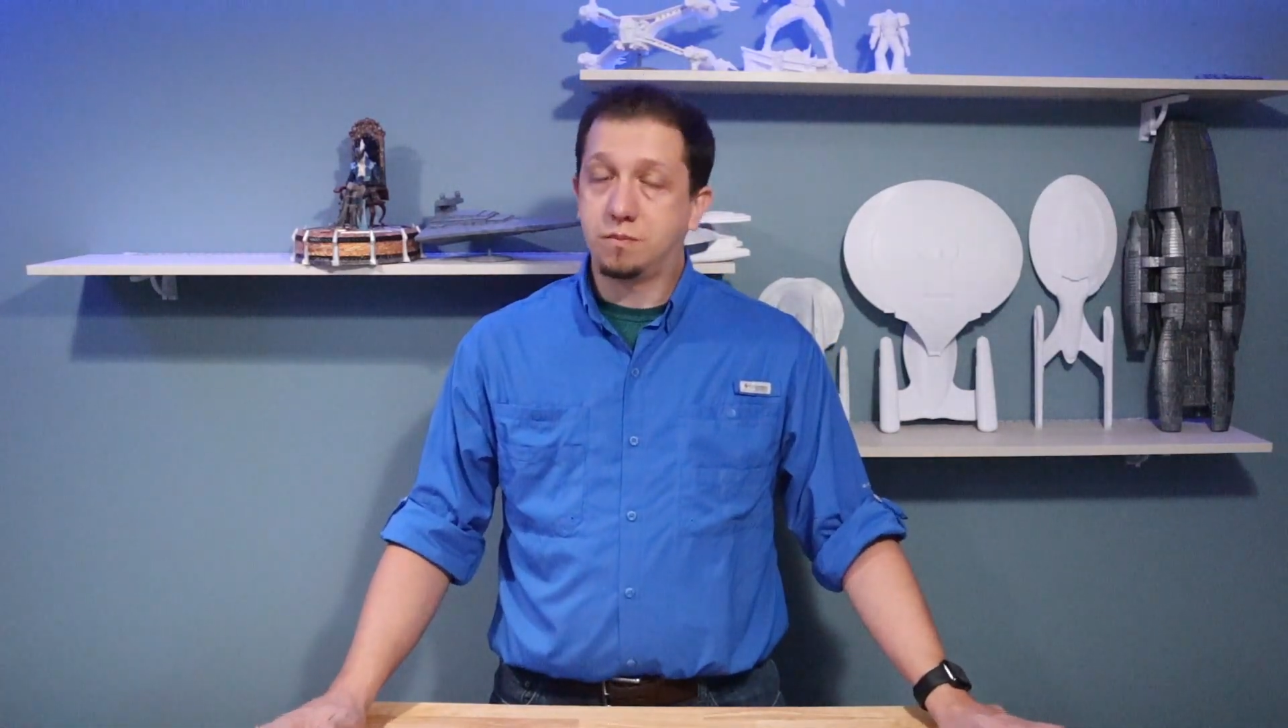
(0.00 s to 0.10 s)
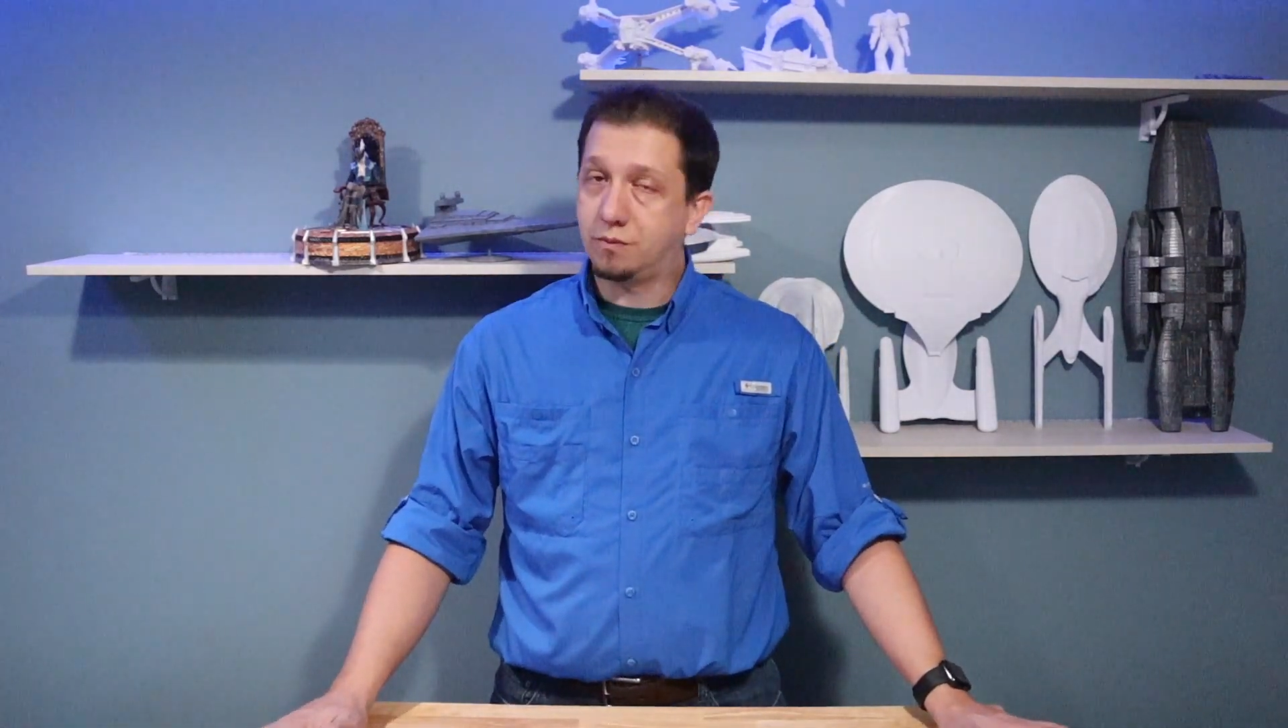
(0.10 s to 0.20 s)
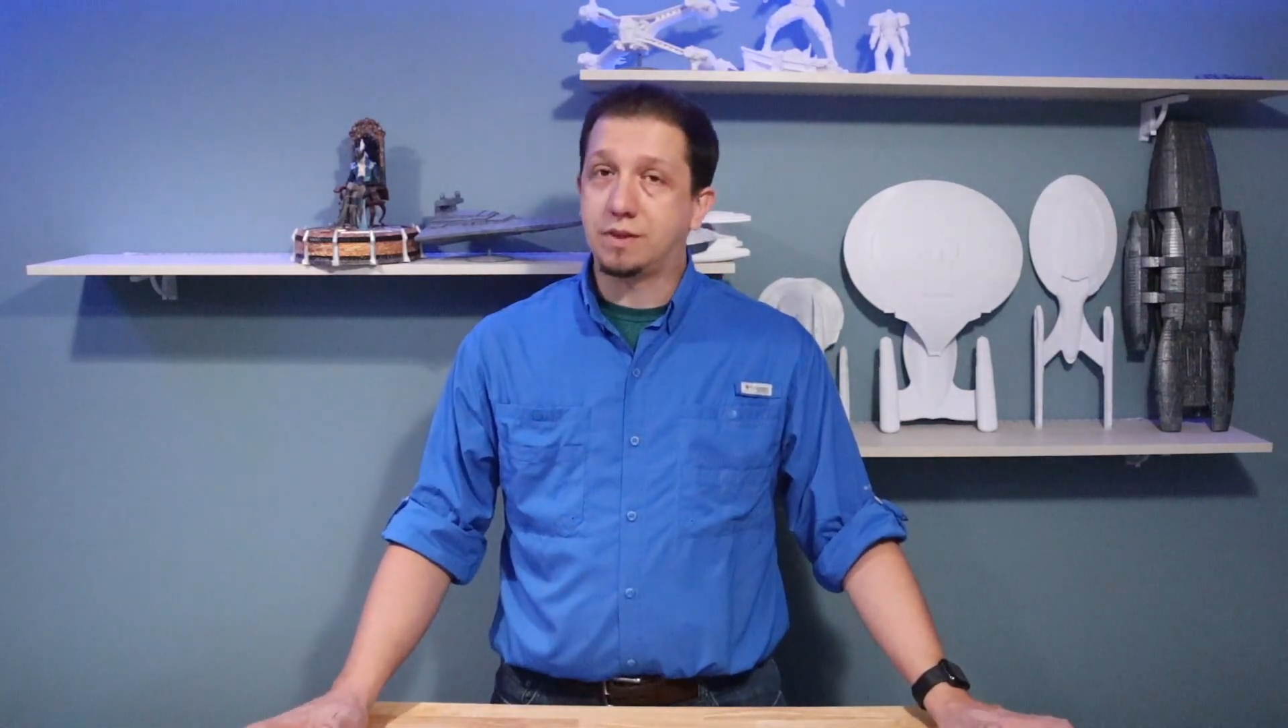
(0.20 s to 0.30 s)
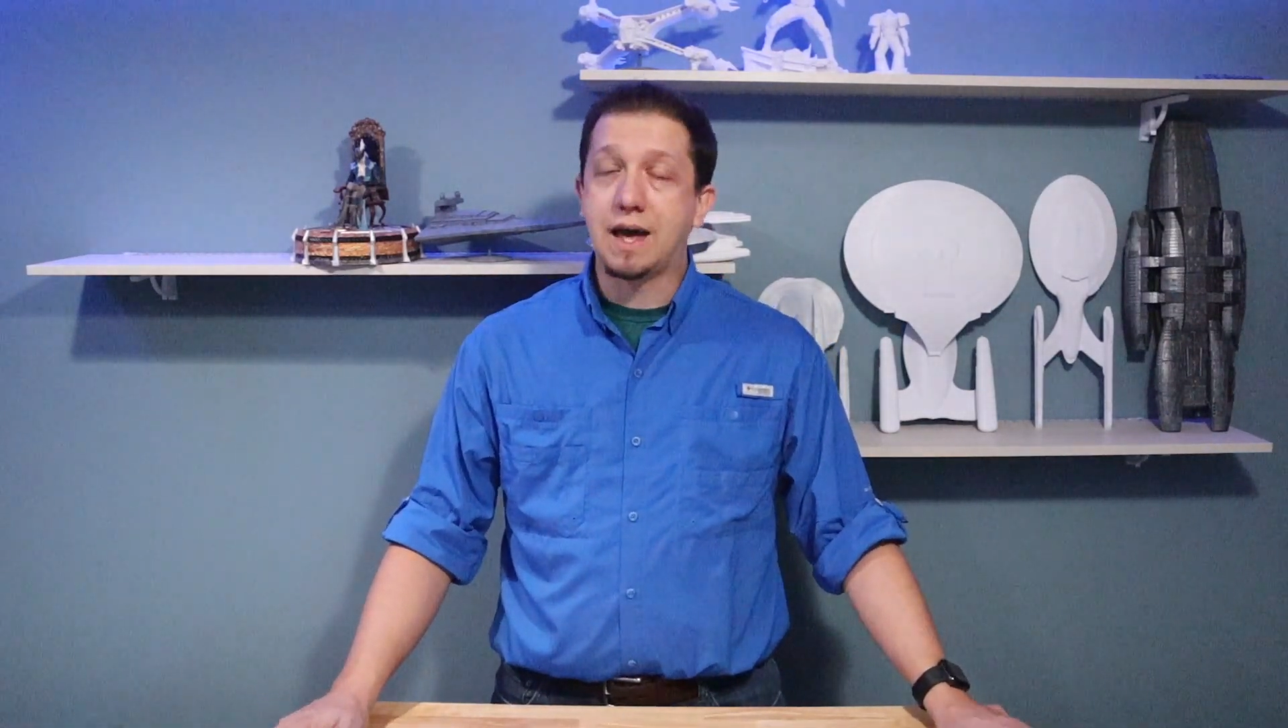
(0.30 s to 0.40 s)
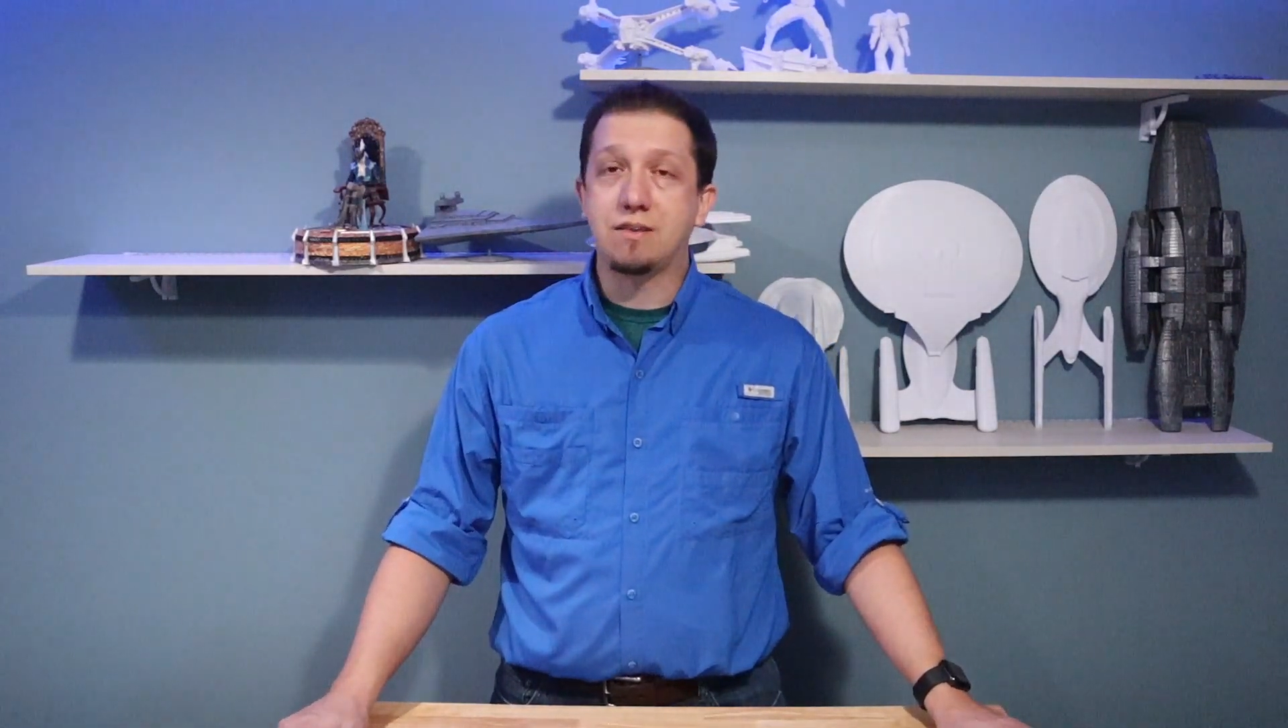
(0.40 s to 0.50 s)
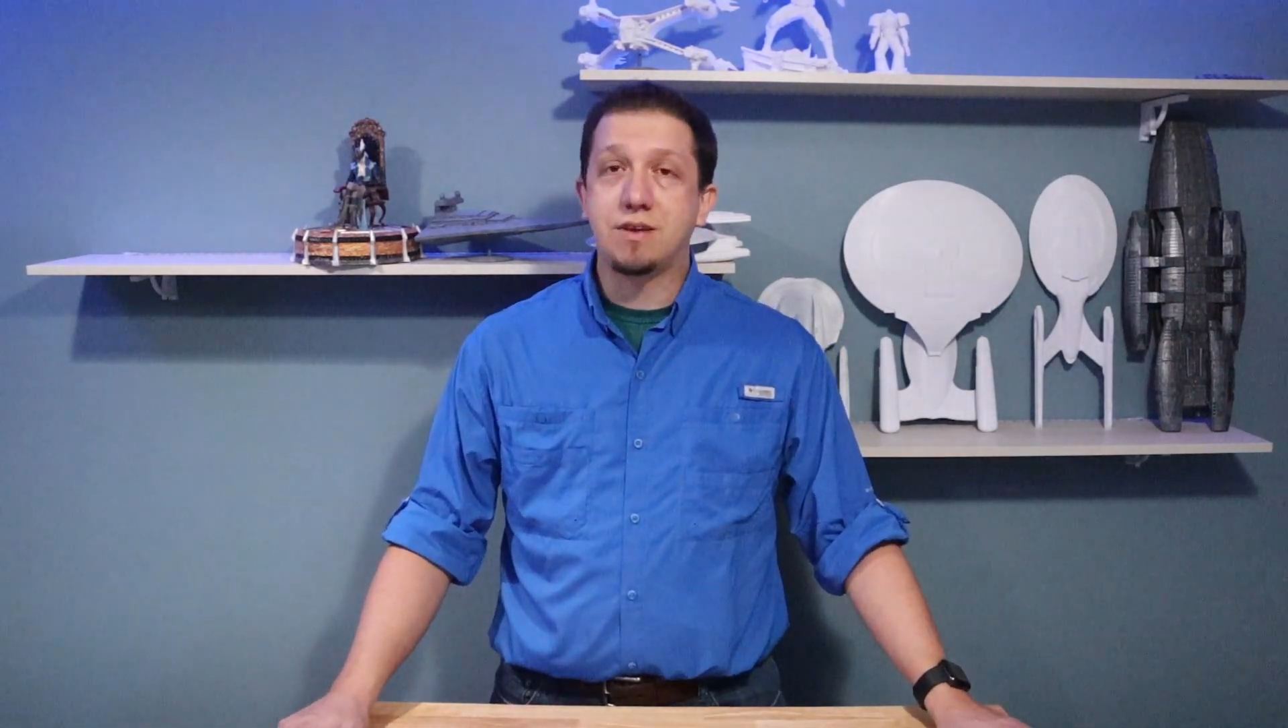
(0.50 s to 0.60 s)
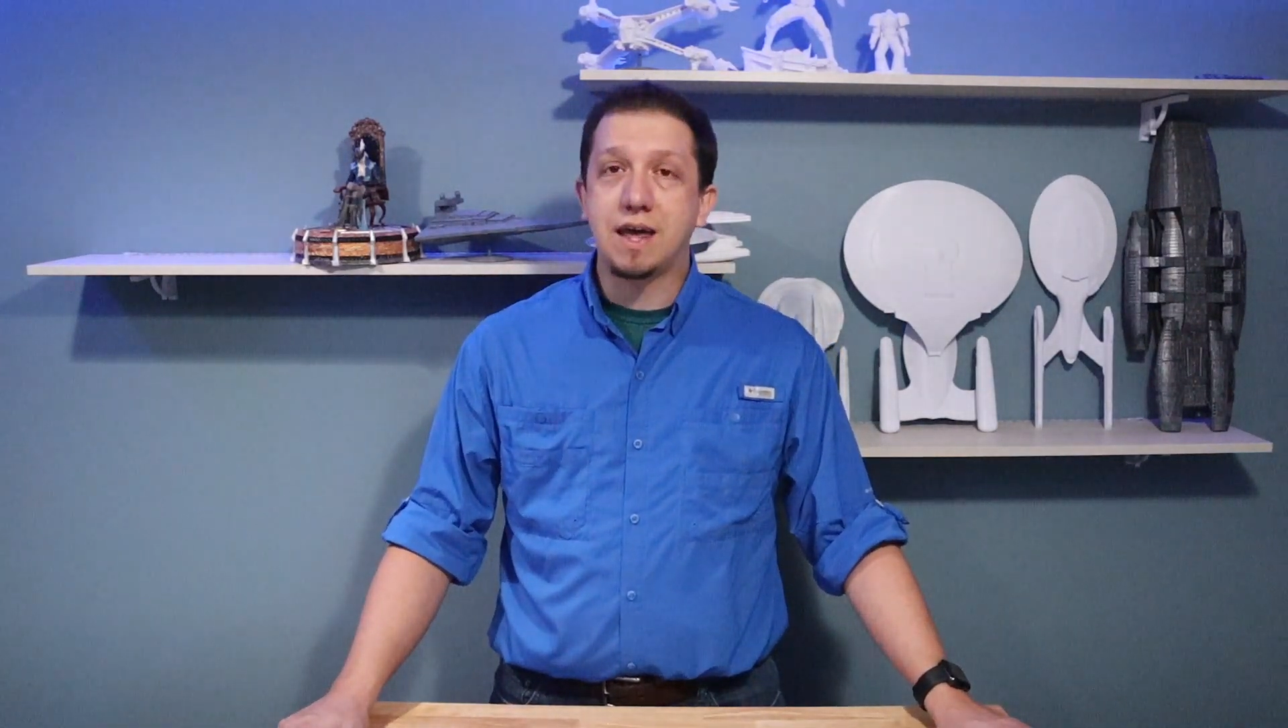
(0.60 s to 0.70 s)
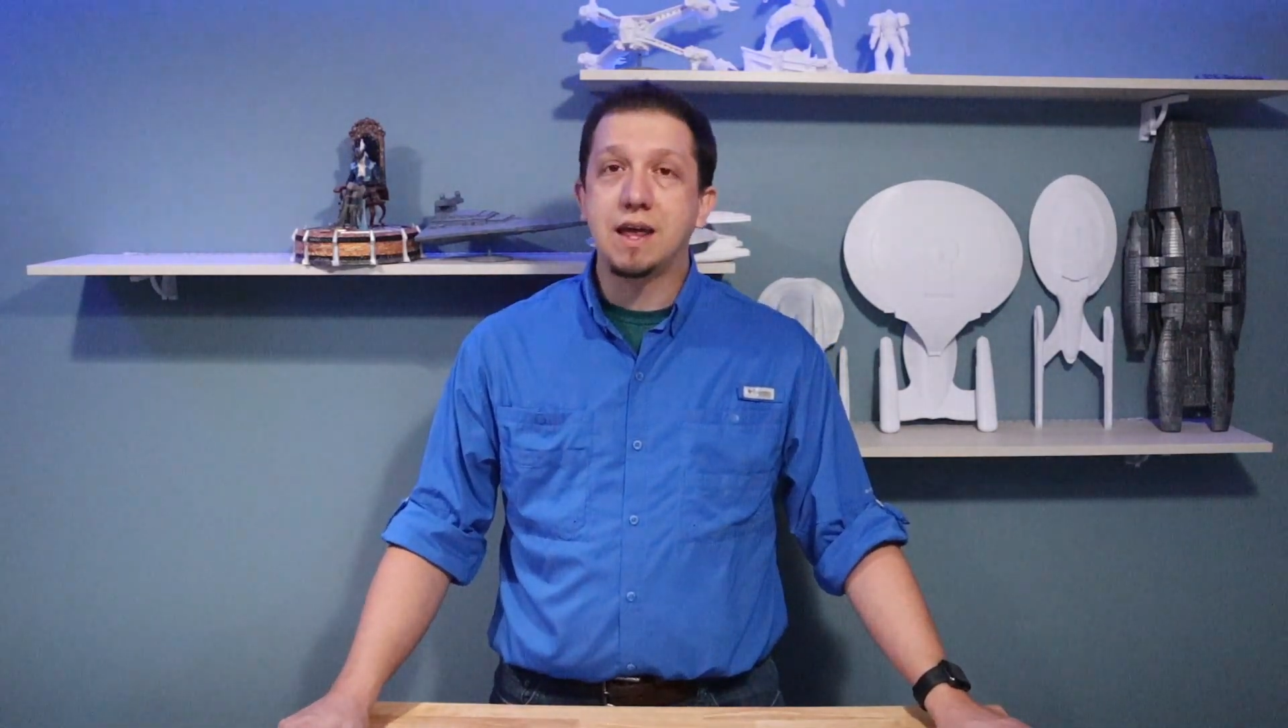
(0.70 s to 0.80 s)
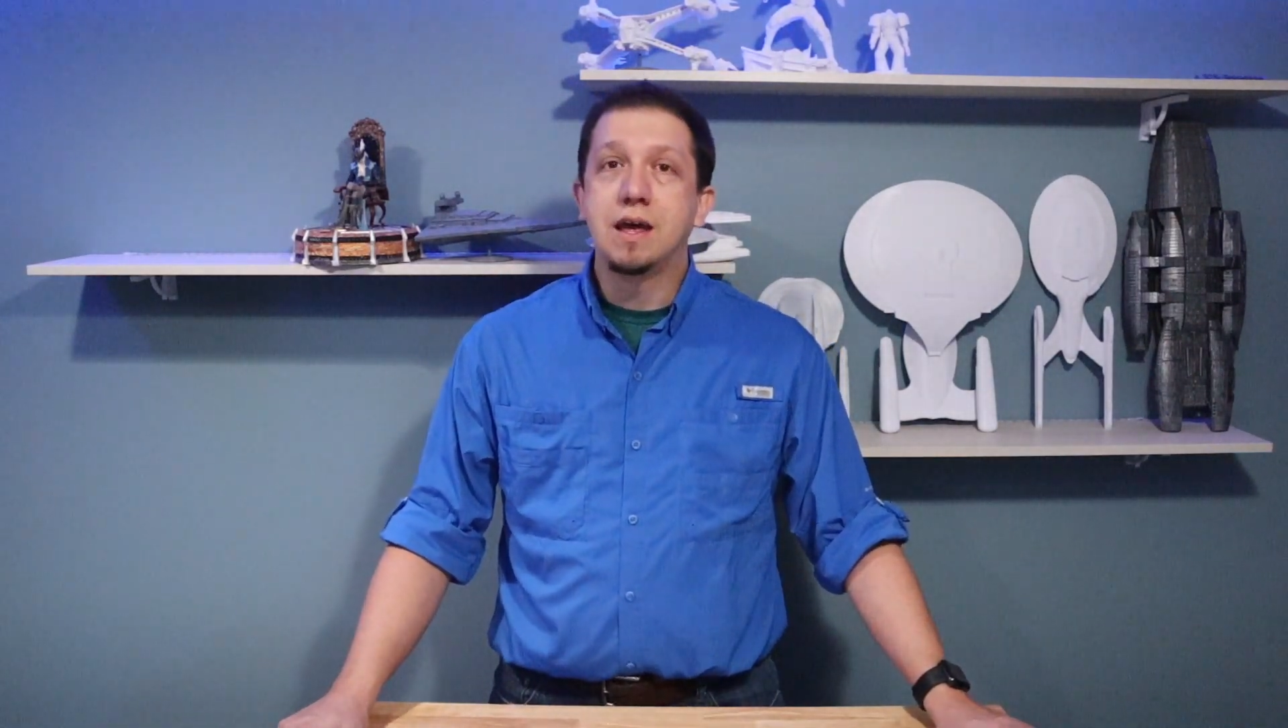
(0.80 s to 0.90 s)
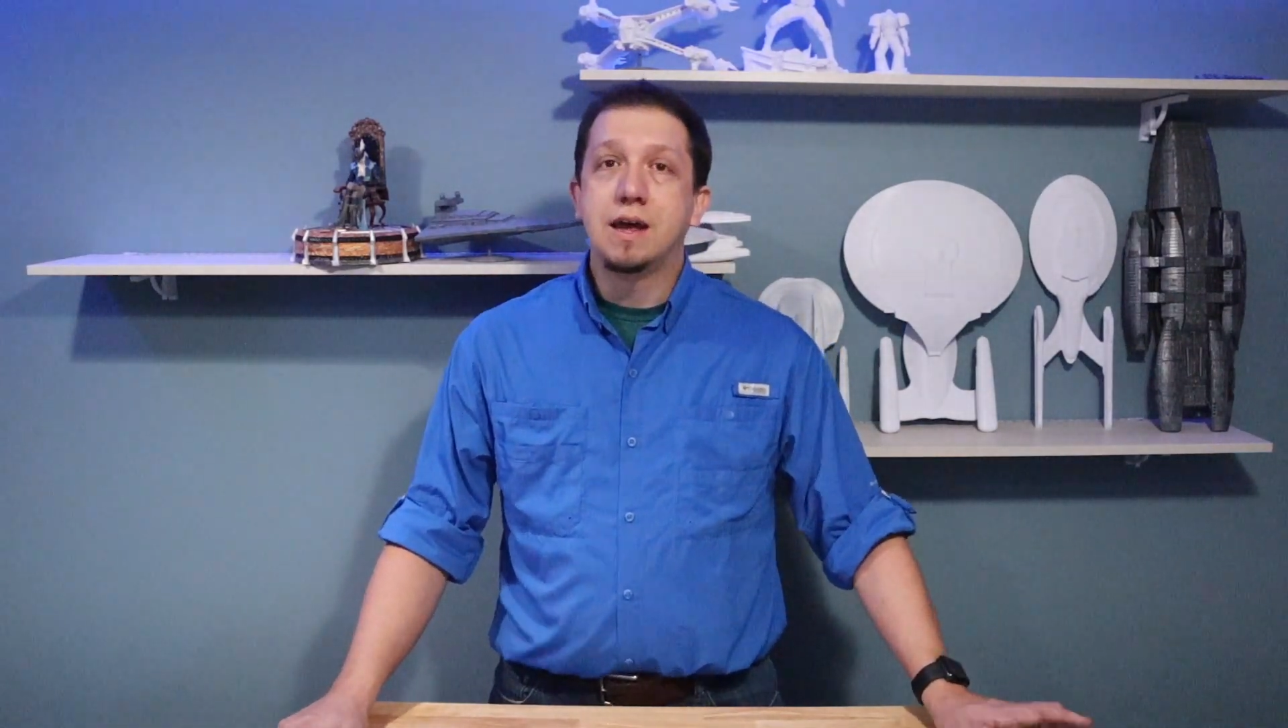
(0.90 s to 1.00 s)
with that
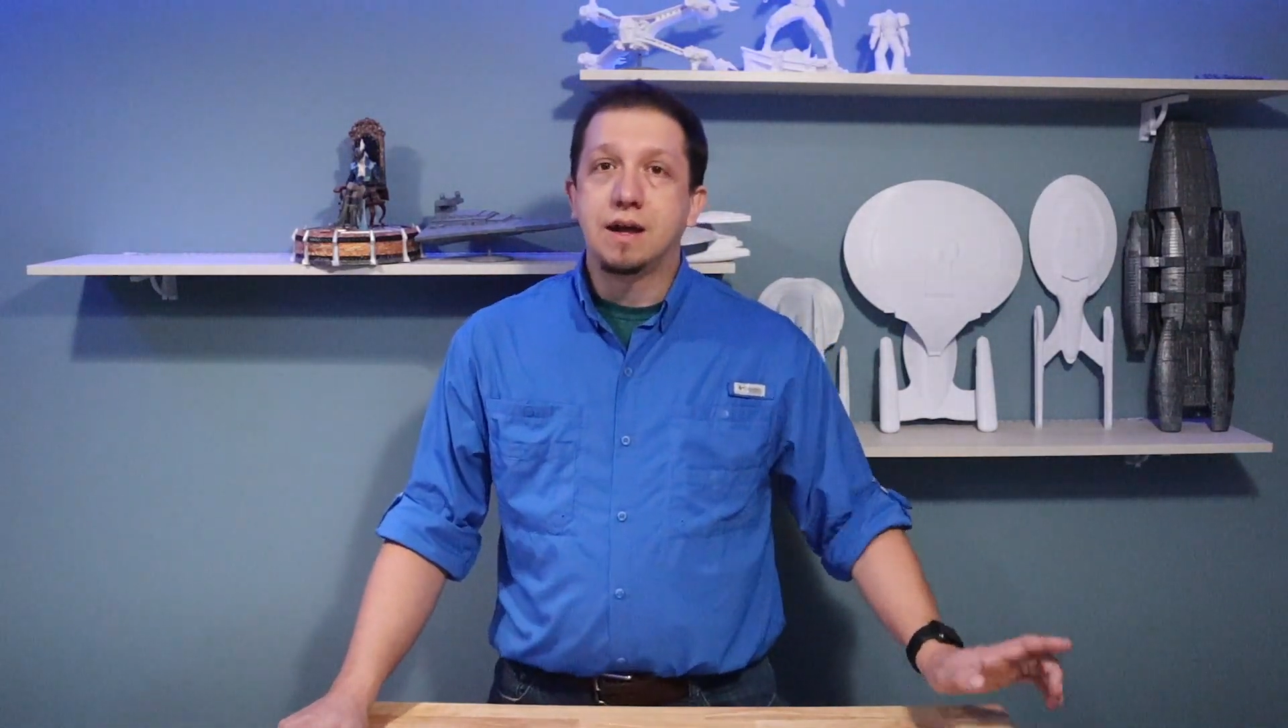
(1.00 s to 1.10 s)
said,